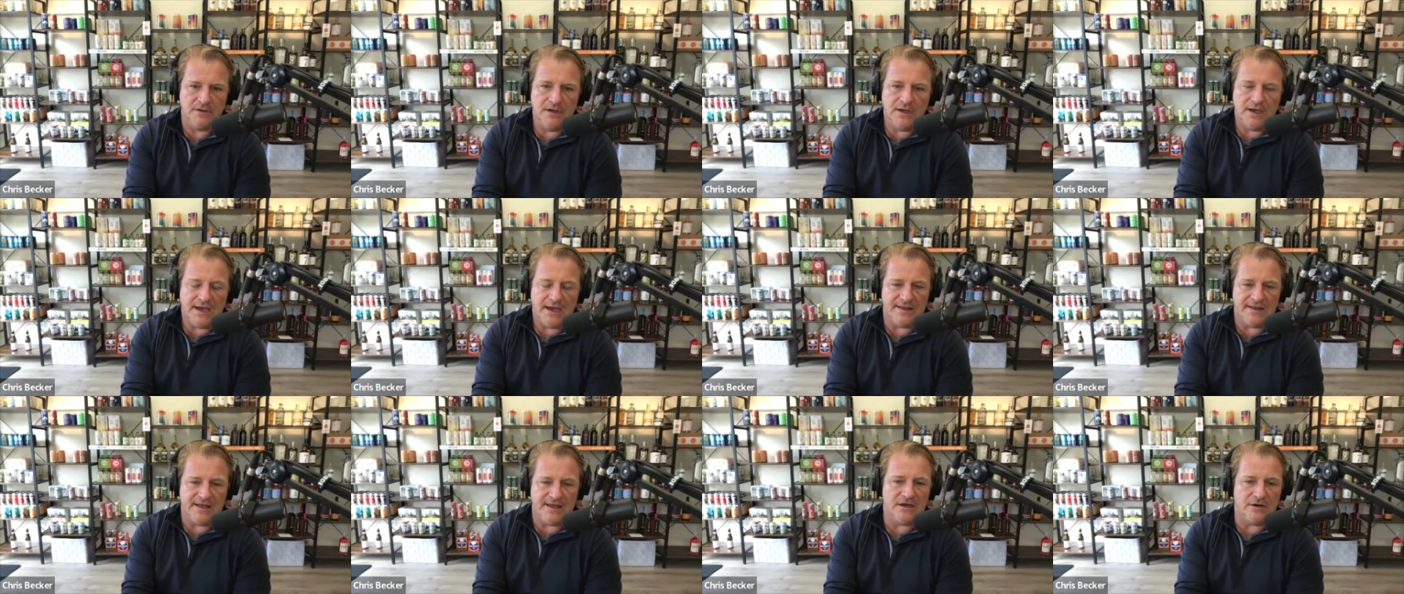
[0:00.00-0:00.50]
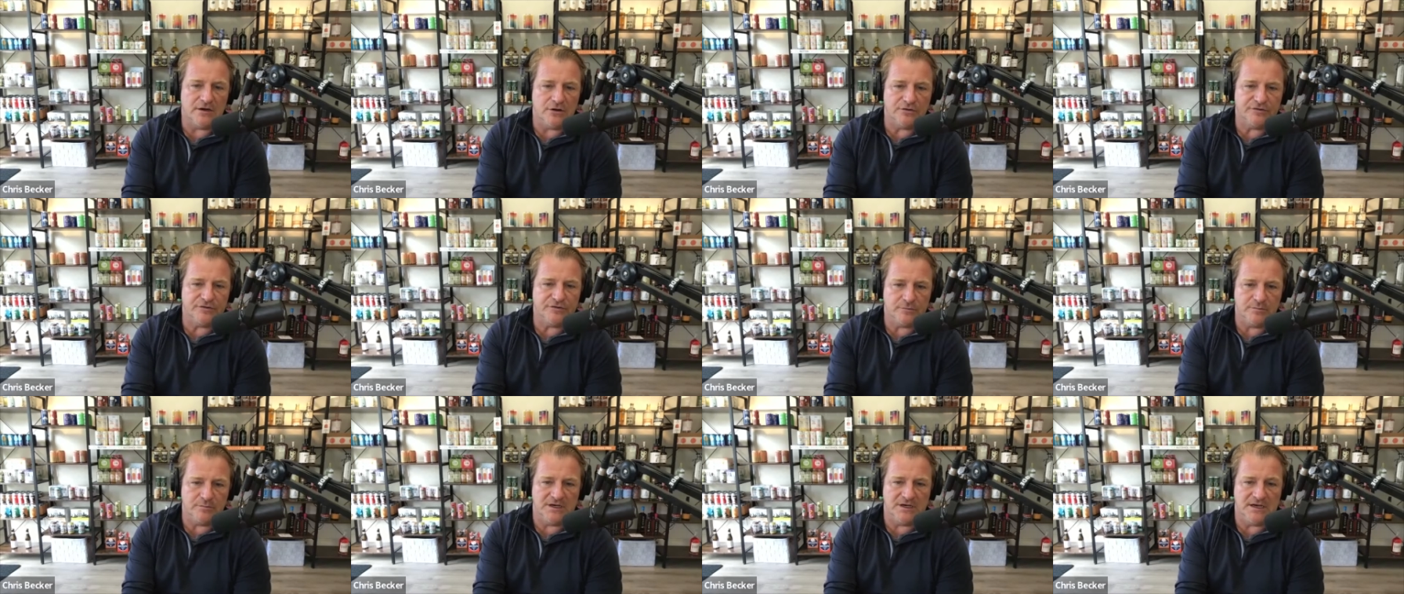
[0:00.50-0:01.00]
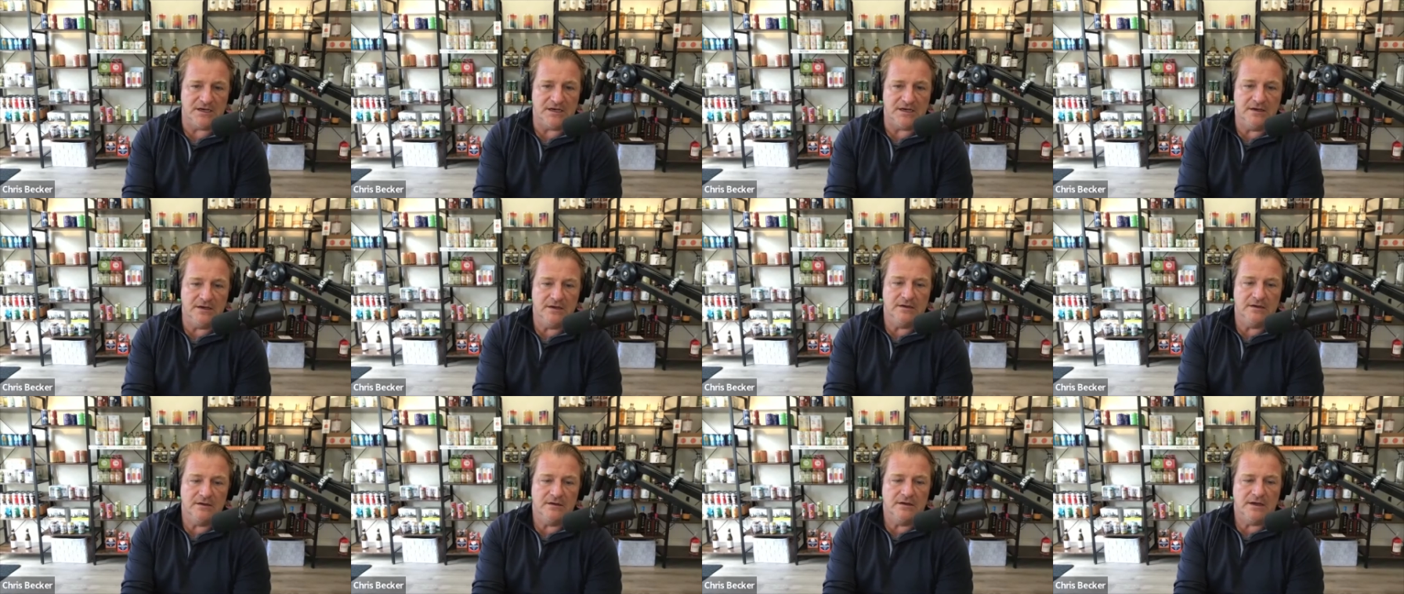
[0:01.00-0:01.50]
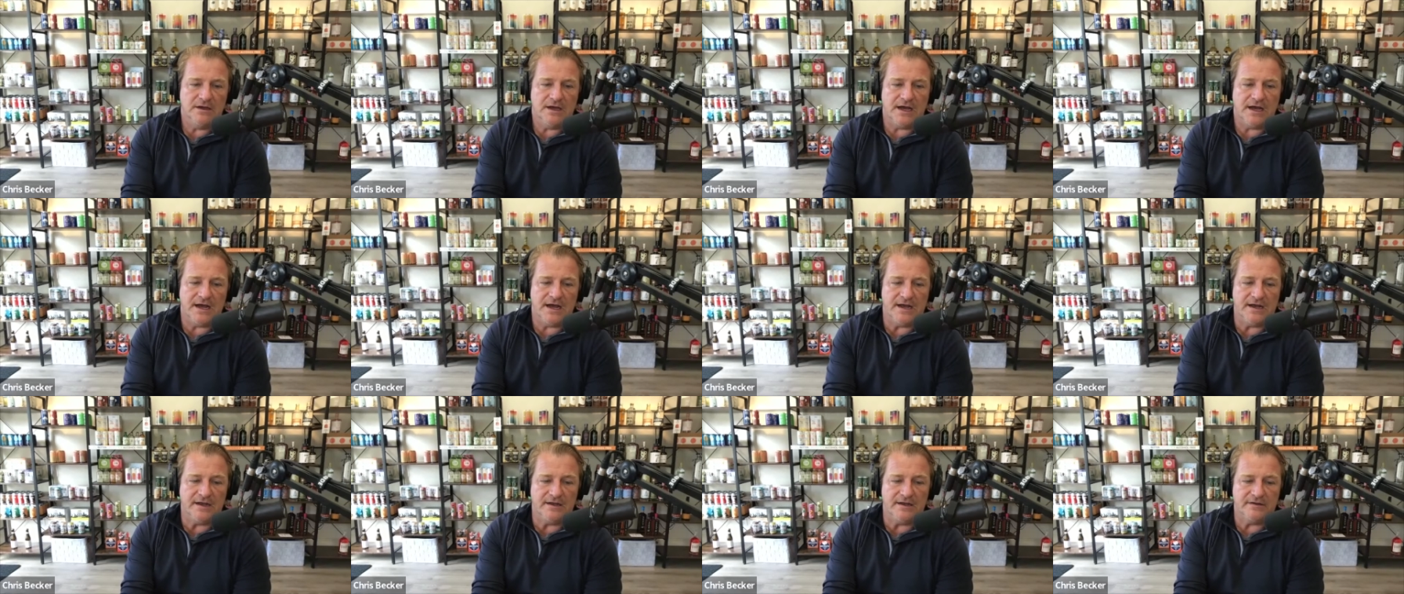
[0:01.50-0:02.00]
and they can also be
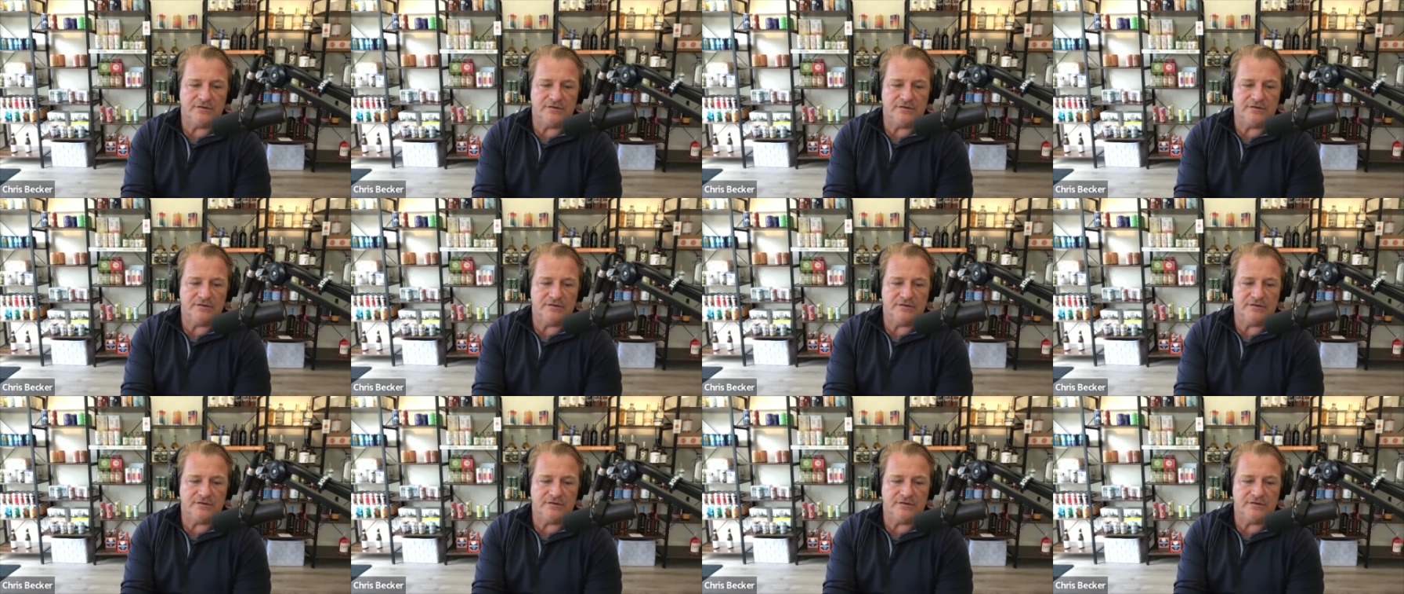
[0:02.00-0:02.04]
uh,